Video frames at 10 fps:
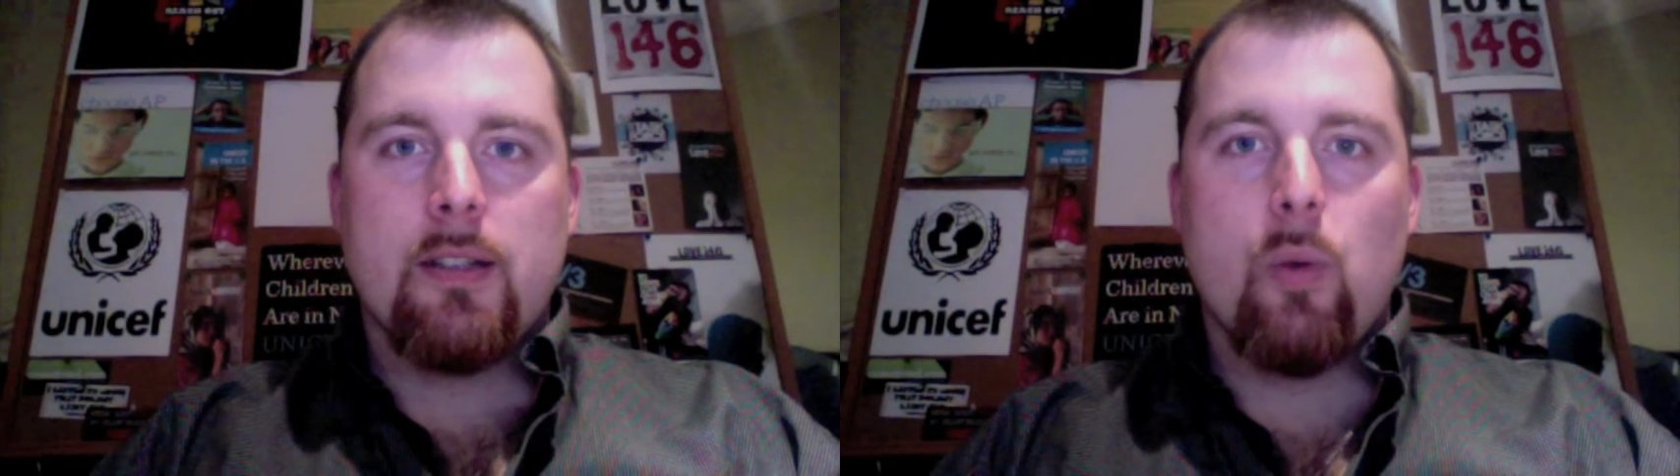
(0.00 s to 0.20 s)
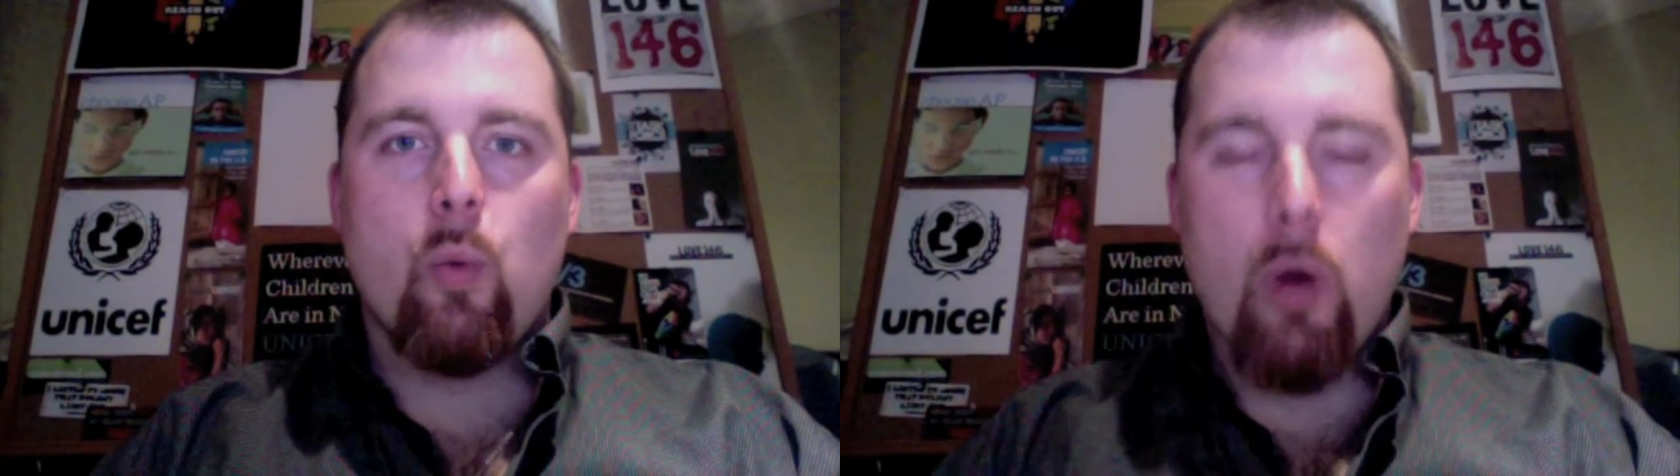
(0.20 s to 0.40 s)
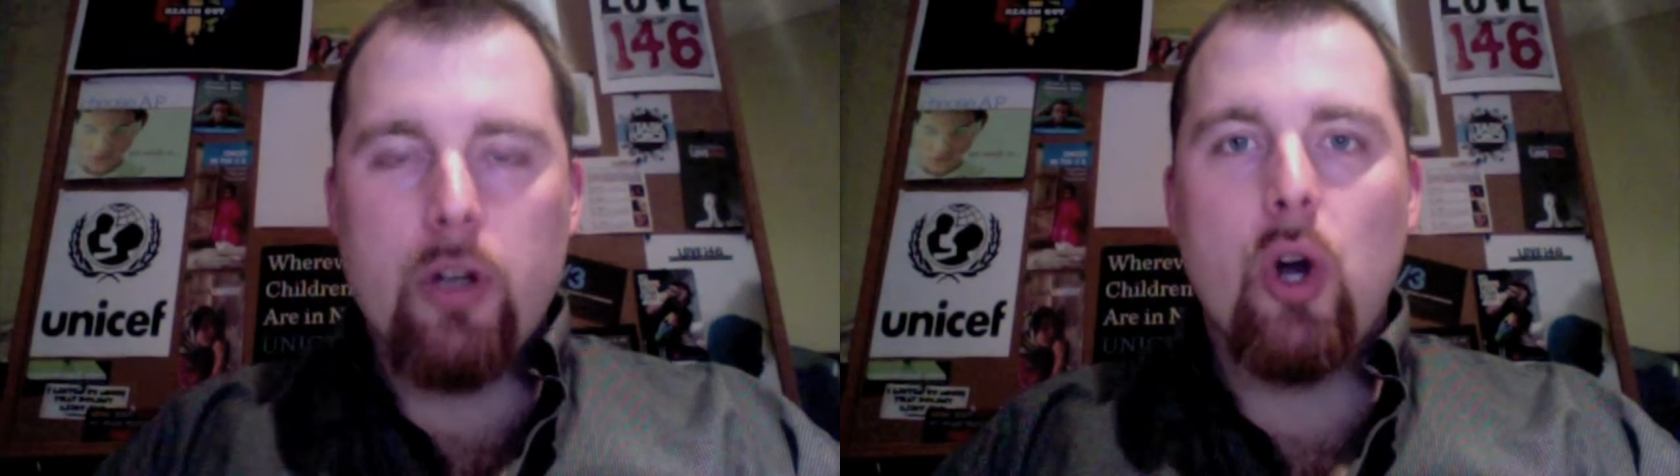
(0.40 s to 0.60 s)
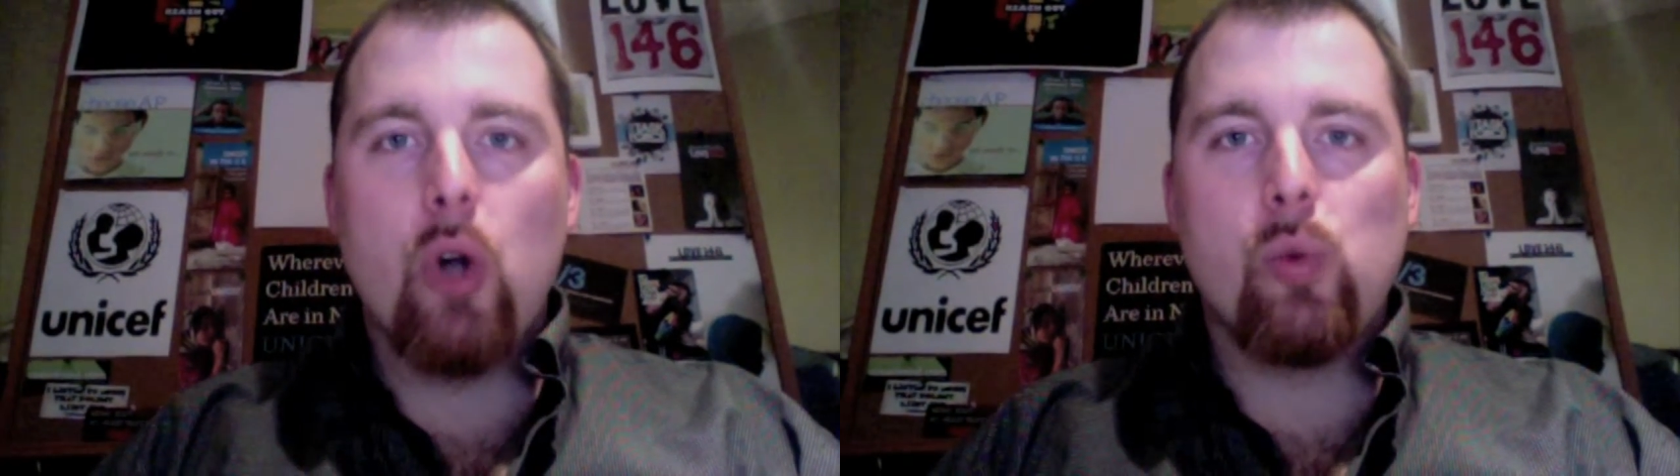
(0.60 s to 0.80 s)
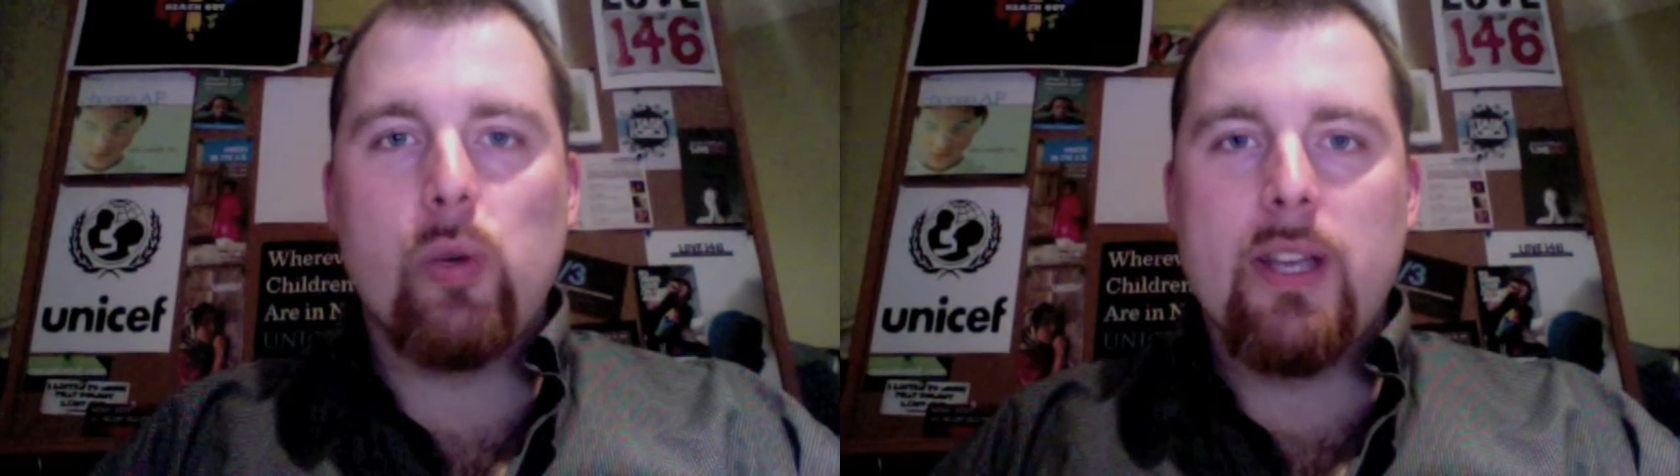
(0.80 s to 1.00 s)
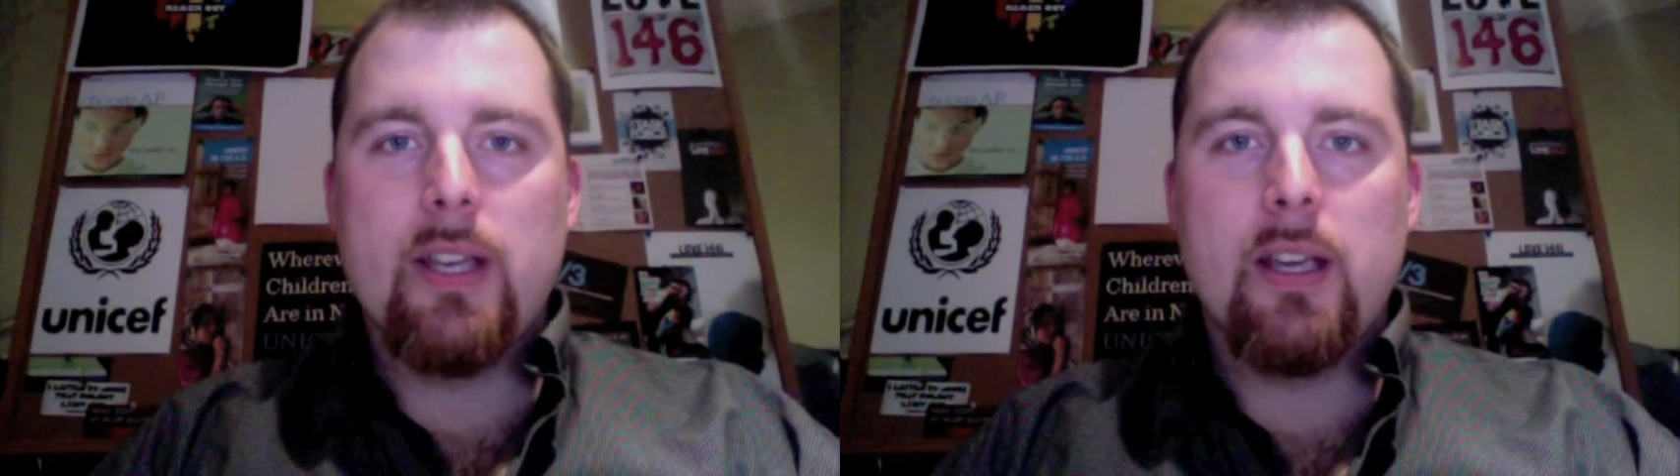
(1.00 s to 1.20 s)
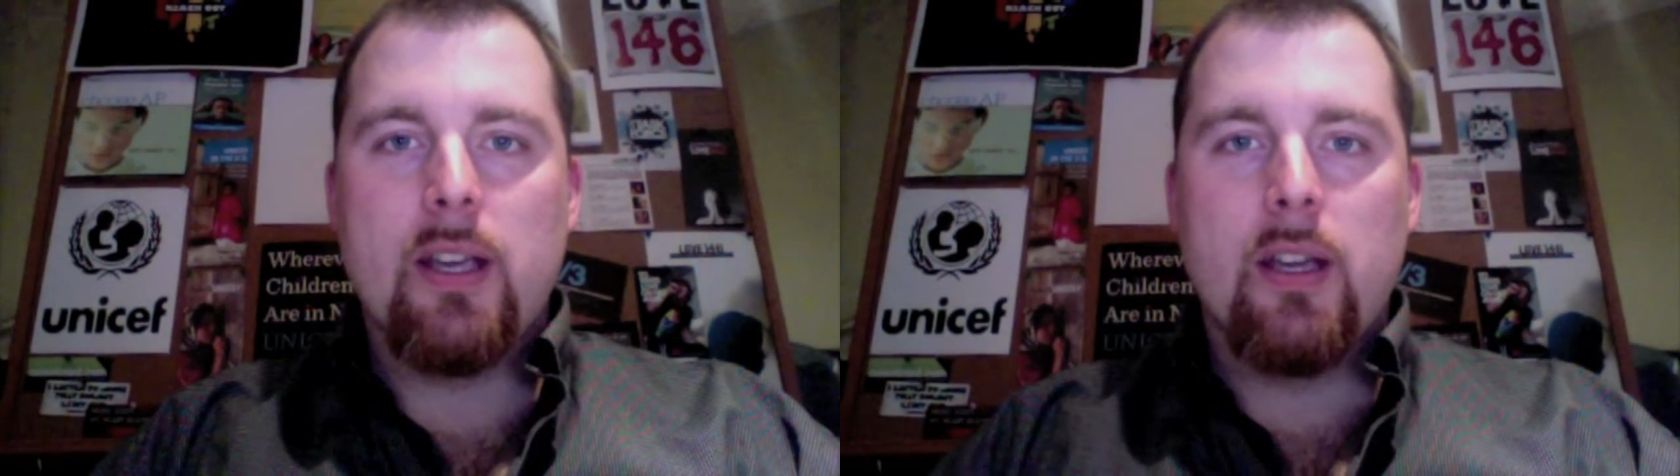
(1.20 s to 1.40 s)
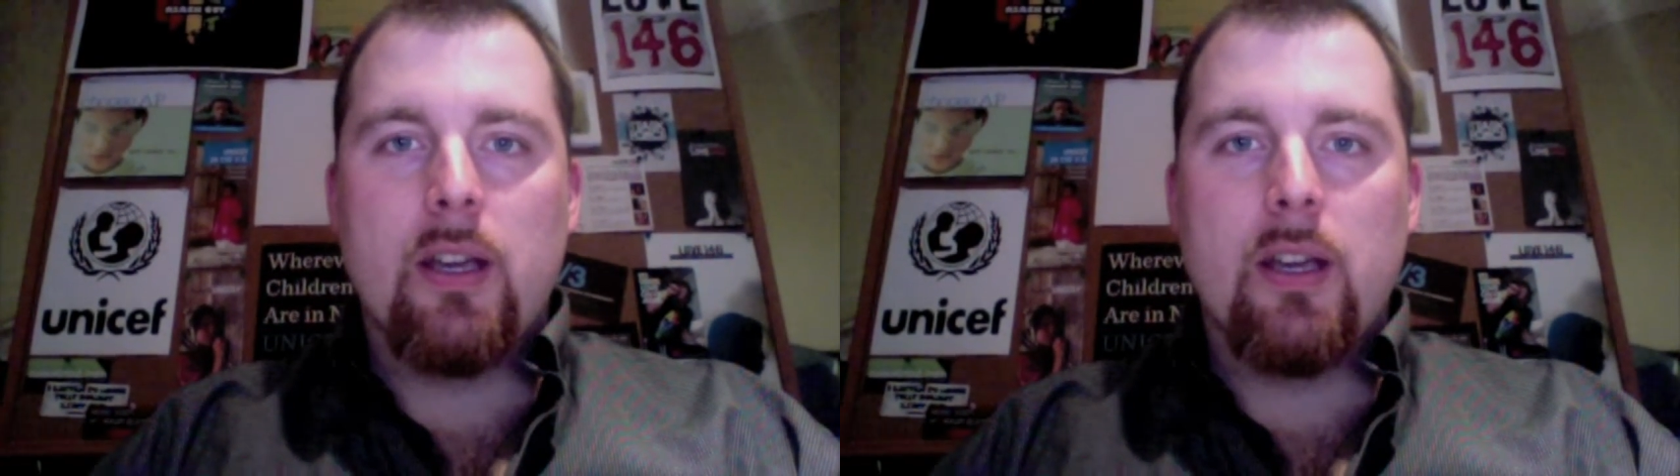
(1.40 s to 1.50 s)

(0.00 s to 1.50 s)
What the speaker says: One whole week